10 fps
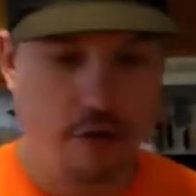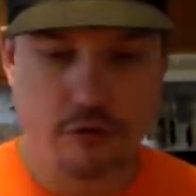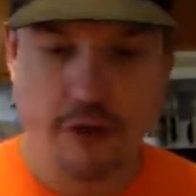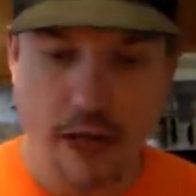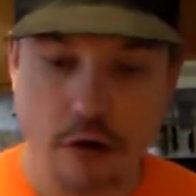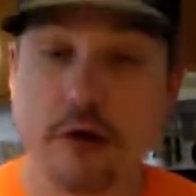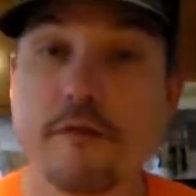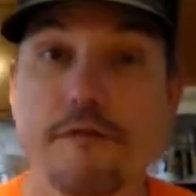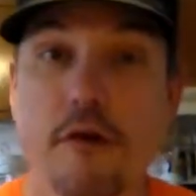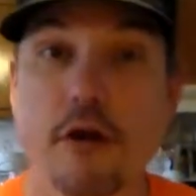it goes down
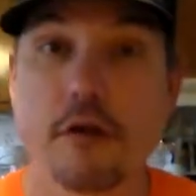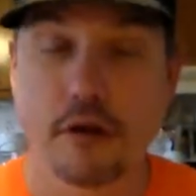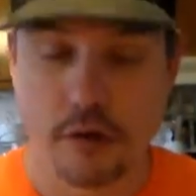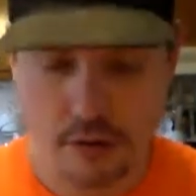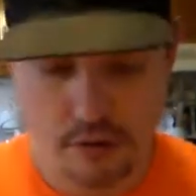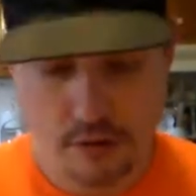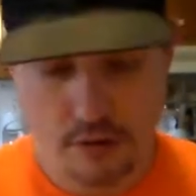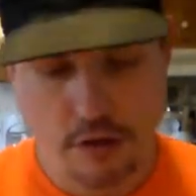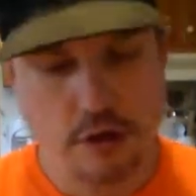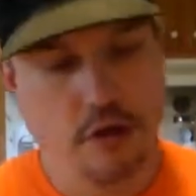even farther.
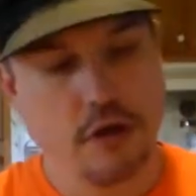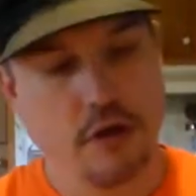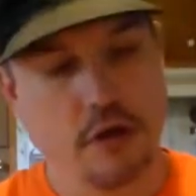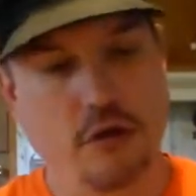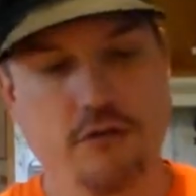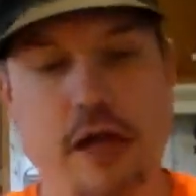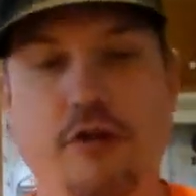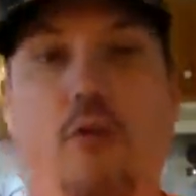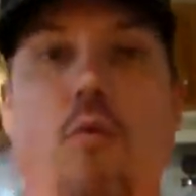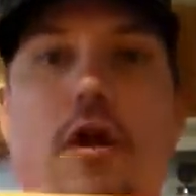It goes down to